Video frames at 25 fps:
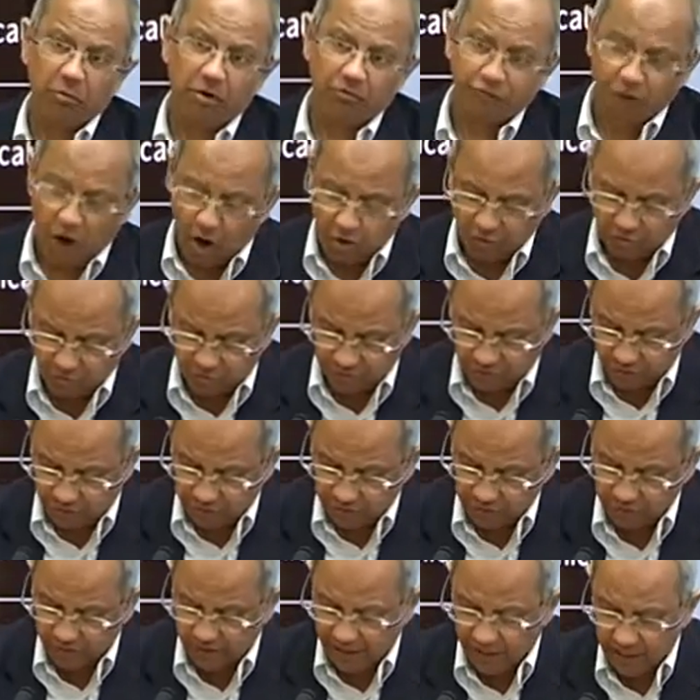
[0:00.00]
of
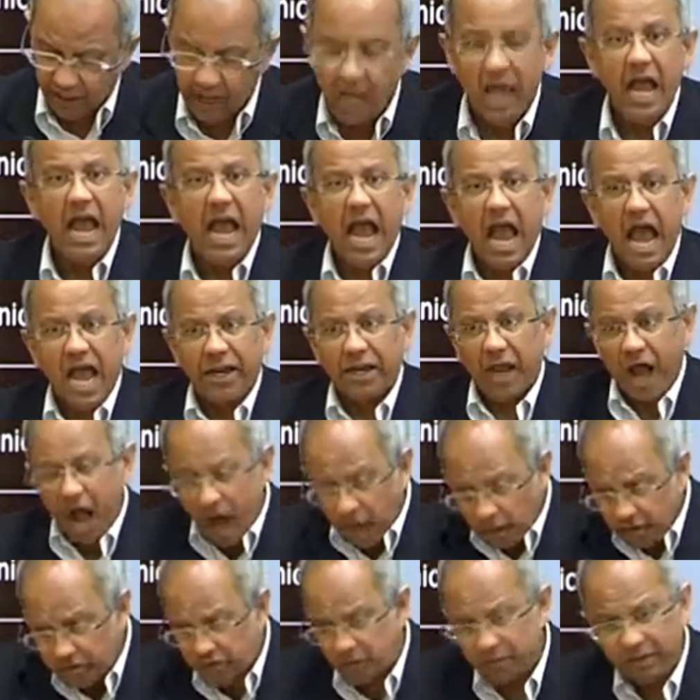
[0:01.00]
controversy, and
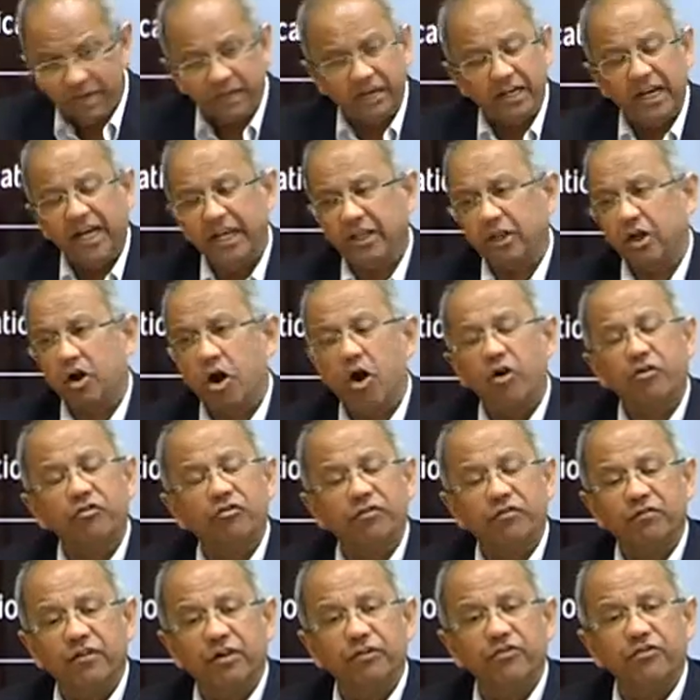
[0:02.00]
ultimately the
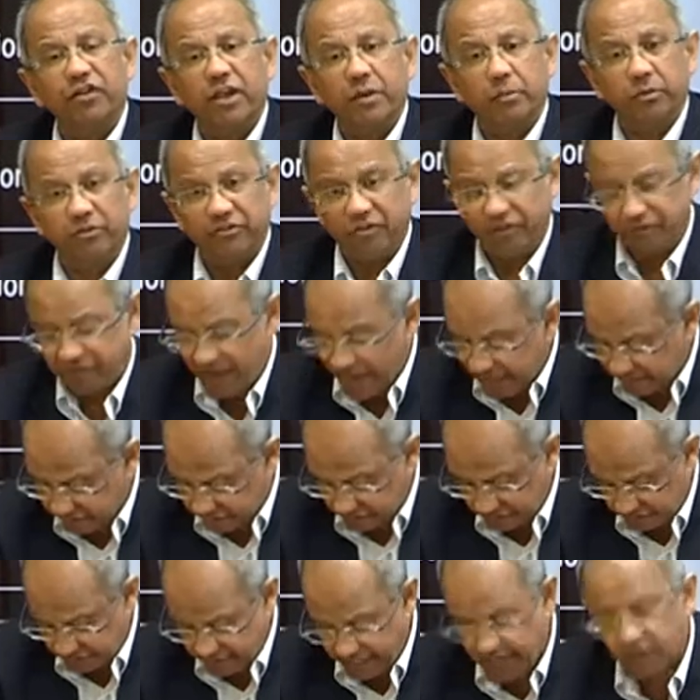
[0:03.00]
controversy was
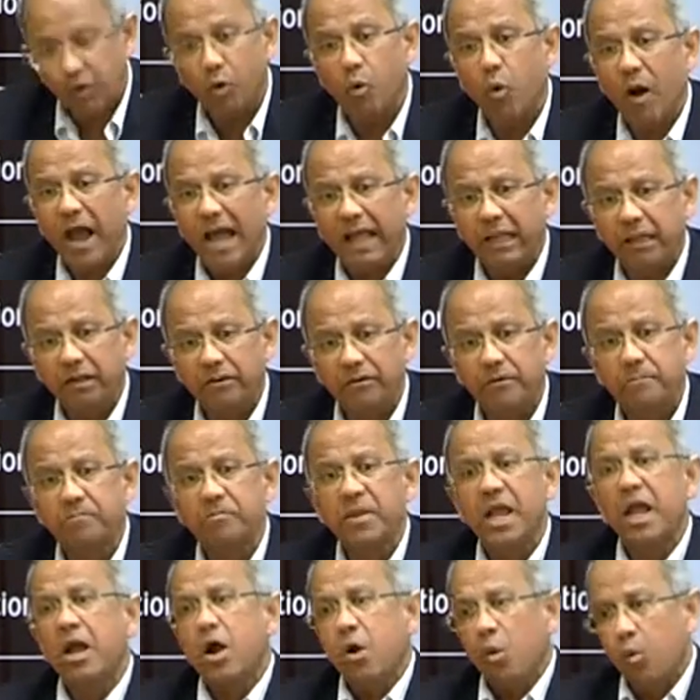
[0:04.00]
effectively quelled
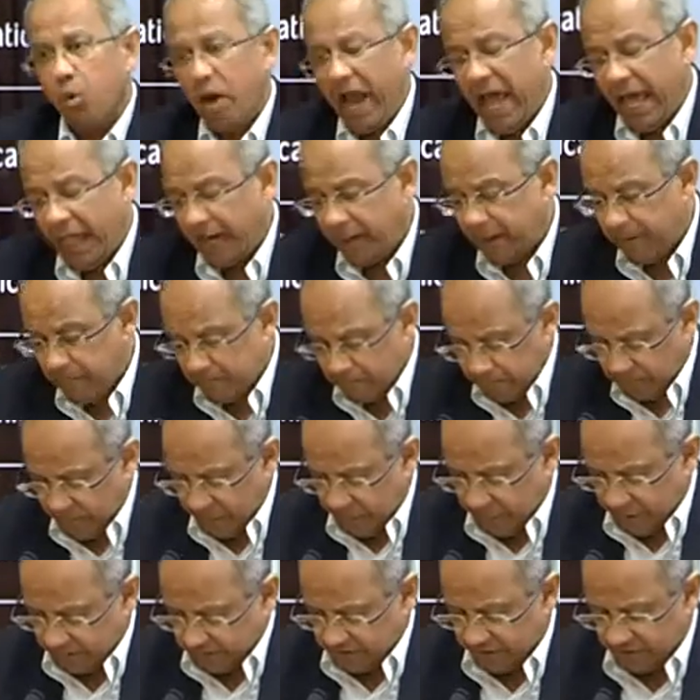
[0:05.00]
when
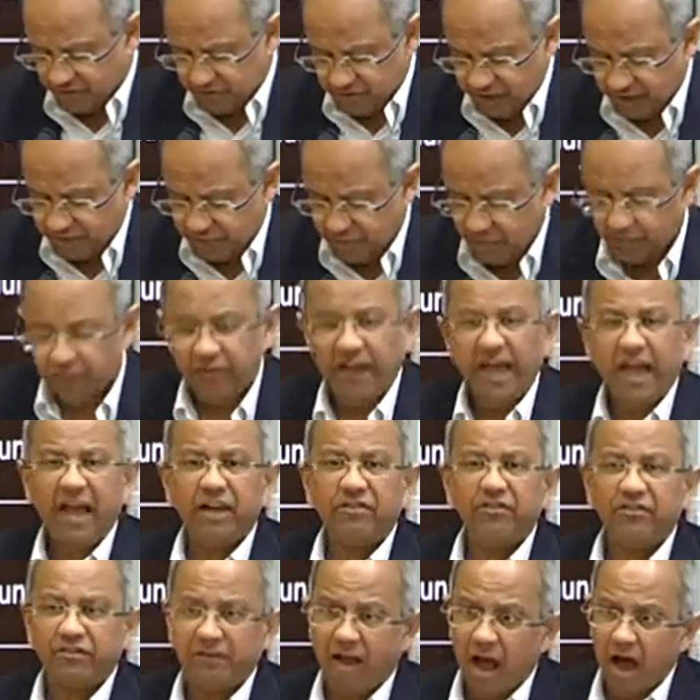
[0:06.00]
the Chief of Air
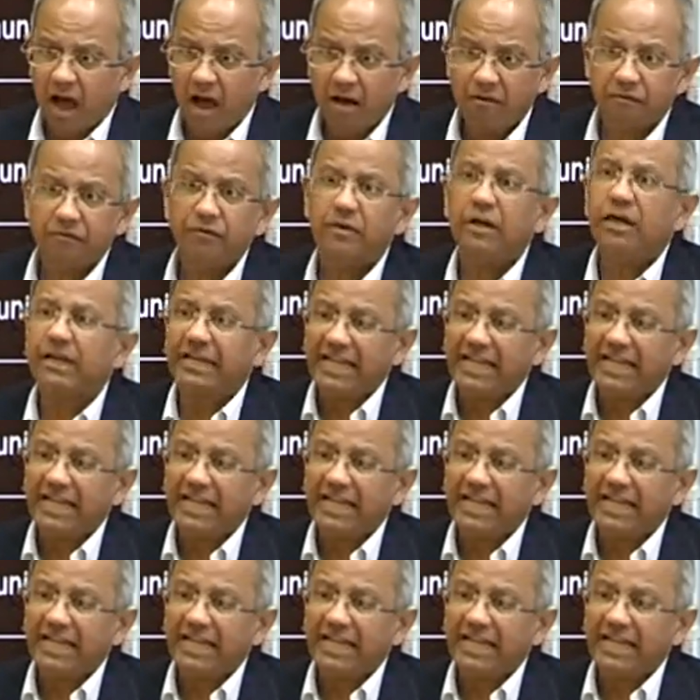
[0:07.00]
Staff